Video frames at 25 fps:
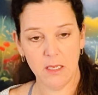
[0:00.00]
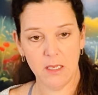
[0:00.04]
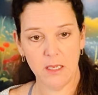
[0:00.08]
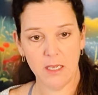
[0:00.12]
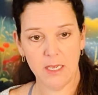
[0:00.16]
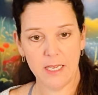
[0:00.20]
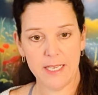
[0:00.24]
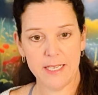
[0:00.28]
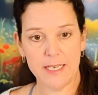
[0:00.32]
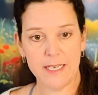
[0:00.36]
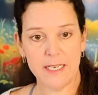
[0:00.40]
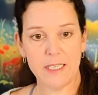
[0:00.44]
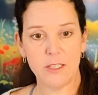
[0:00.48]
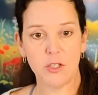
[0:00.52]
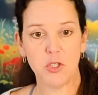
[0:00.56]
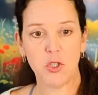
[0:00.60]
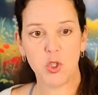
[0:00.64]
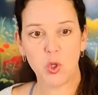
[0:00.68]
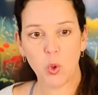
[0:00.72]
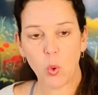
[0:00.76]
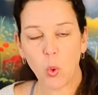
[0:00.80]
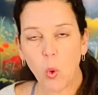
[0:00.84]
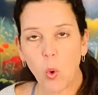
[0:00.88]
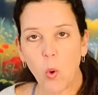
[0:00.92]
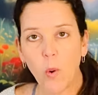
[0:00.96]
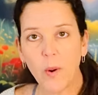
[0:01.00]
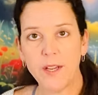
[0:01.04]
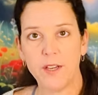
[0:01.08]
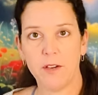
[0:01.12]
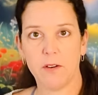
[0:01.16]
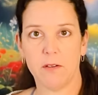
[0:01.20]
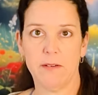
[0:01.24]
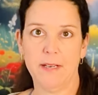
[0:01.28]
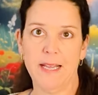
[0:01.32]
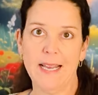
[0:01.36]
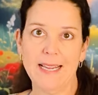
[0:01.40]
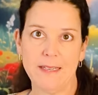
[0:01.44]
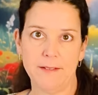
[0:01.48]
and enjoy your
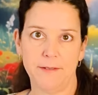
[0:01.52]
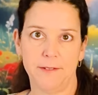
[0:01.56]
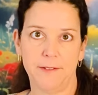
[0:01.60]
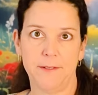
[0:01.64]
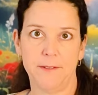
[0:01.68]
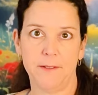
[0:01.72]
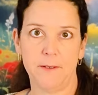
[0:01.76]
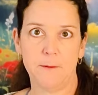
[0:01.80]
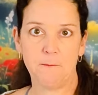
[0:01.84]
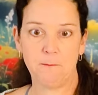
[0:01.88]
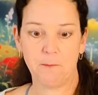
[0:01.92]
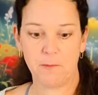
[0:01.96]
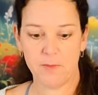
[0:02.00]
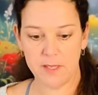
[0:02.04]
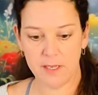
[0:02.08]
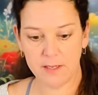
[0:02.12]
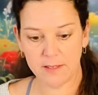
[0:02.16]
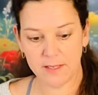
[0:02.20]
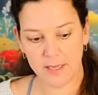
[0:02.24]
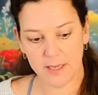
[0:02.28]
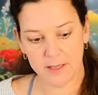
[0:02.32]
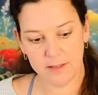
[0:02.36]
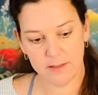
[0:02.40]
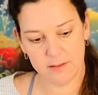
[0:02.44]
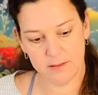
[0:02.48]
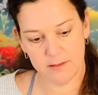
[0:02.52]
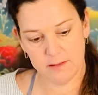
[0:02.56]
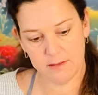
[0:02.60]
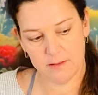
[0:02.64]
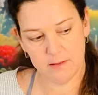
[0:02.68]
life again.